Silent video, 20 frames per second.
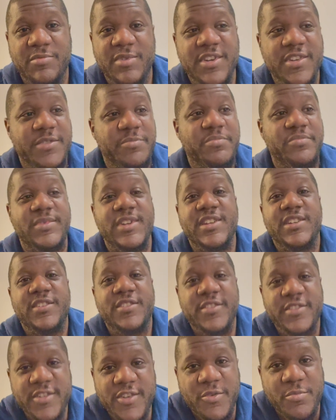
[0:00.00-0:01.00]
because
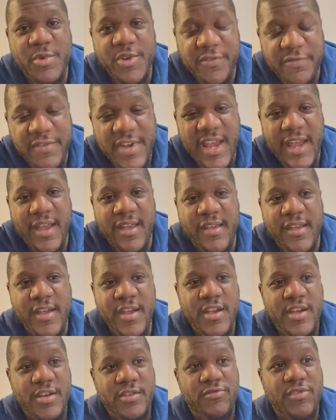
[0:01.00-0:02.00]
there's so much fear.
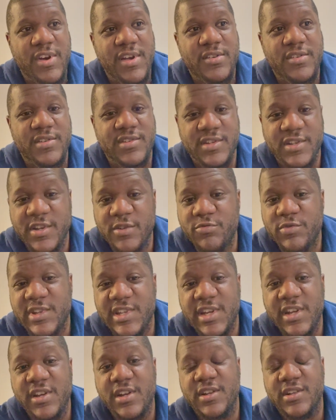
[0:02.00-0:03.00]
All right, guys, until we
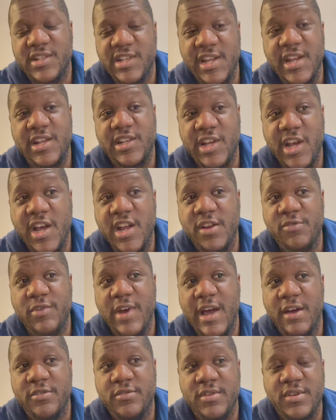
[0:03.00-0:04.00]
see, a see a
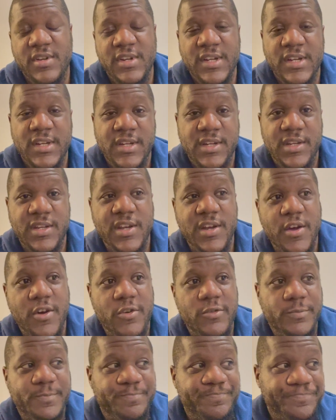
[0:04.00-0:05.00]
turnaround, you
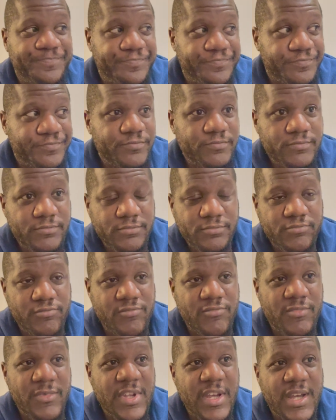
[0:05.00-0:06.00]
know,
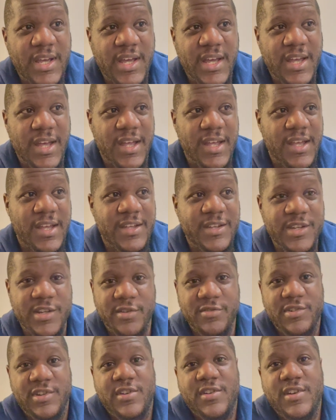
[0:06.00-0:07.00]
uh, you
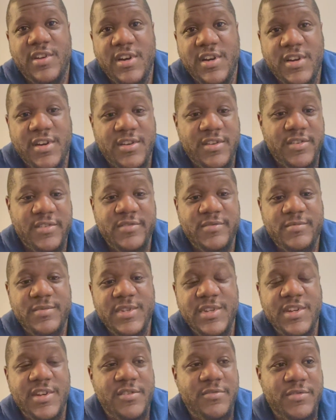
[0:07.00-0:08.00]
know, it's not like I can,
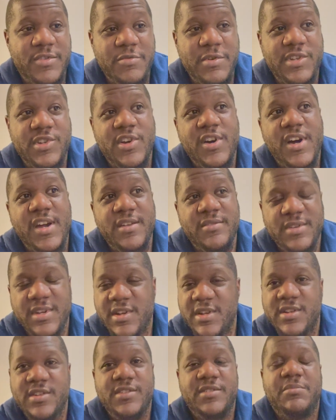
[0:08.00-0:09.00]
you know, do a chart.
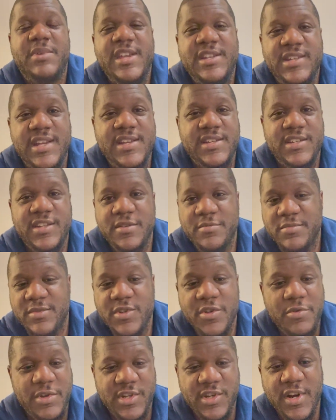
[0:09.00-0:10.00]
It doesn't make sense to
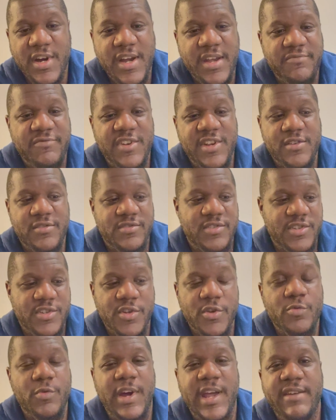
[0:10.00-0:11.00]
do a charting video and just
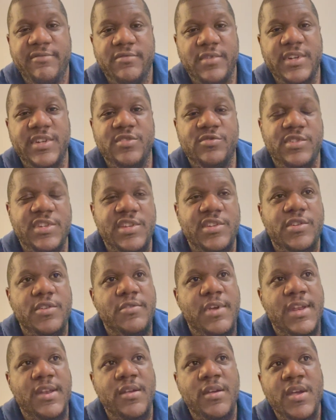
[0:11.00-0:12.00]
do what everyone else is
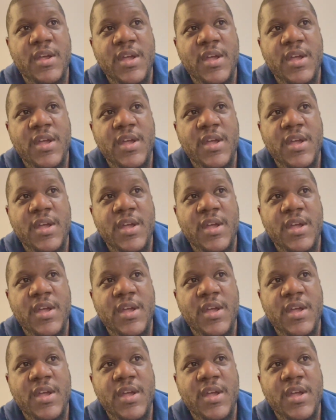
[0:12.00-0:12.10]
doing.